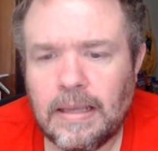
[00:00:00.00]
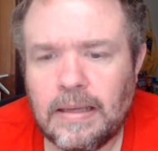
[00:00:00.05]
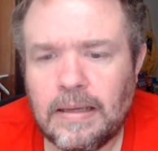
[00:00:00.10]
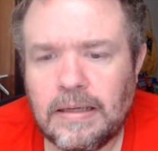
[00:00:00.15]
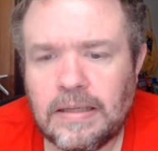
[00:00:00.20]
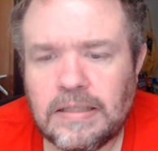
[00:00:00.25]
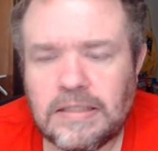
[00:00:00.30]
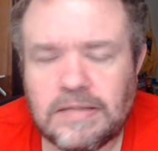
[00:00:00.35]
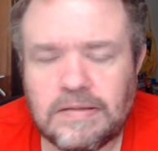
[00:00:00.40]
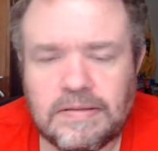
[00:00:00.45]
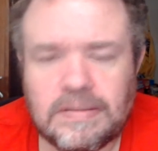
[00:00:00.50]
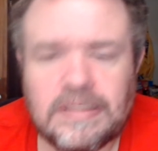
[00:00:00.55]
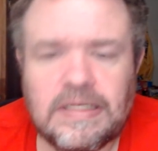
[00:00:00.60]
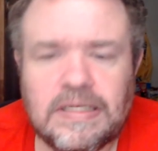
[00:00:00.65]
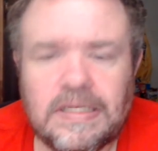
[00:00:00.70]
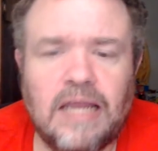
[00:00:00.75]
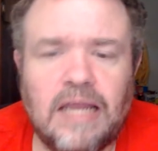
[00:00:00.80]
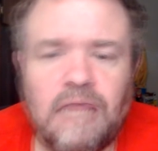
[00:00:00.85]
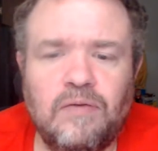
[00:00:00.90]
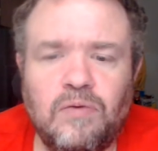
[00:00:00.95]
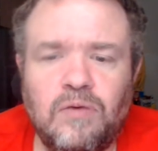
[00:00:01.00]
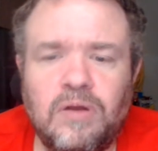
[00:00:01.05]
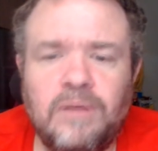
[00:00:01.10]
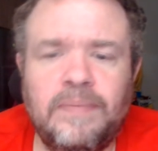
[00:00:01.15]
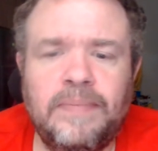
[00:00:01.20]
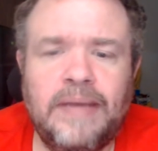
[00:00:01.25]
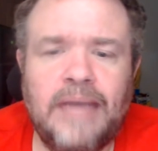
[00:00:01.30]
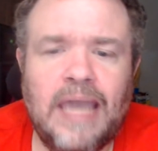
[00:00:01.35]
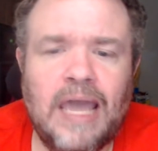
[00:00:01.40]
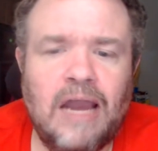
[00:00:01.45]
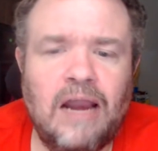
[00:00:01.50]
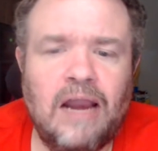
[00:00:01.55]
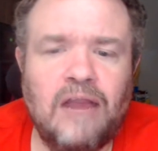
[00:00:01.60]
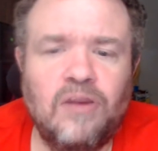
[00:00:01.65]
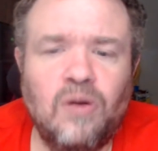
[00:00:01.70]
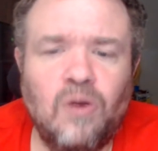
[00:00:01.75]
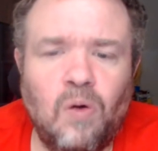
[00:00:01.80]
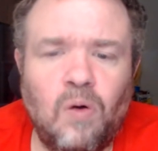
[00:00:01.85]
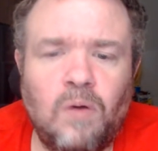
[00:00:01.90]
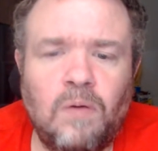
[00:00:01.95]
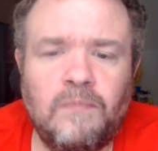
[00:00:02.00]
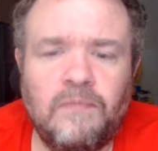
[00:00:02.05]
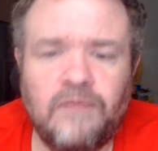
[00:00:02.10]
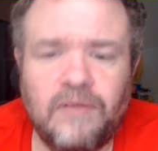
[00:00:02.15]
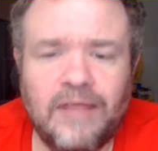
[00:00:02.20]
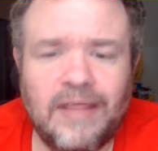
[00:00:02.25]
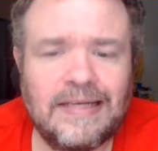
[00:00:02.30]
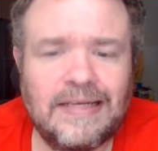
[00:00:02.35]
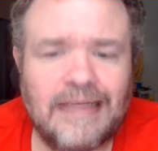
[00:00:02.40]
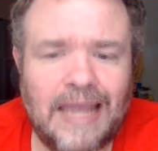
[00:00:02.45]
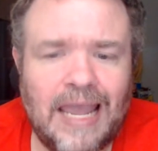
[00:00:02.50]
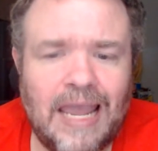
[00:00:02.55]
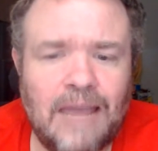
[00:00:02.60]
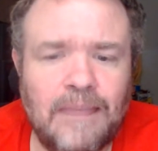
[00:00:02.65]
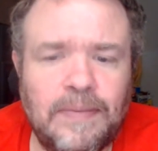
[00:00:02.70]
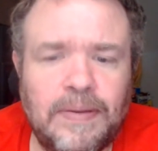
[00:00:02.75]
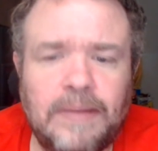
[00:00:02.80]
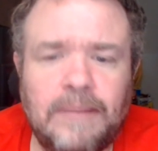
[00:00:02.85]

So it wouldn't be out of the norm for that to happen.